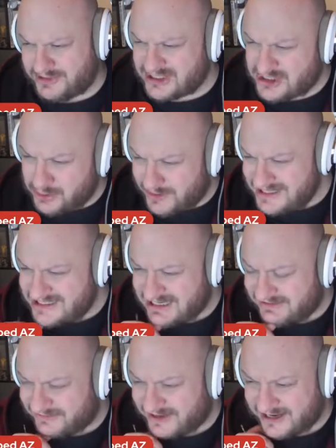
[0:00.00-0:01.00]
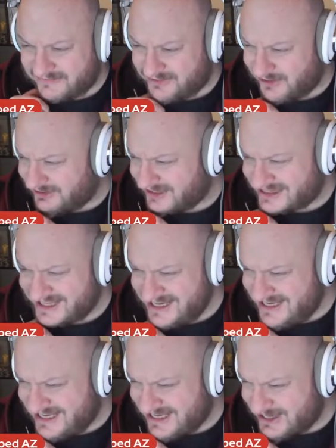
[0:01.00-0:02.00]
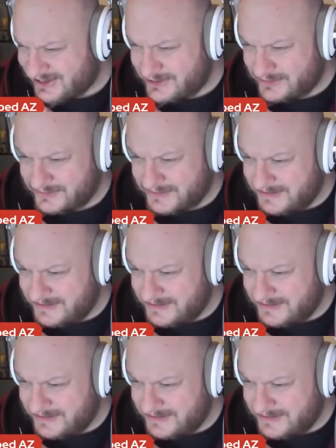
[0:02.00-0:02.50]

$25. Thank you.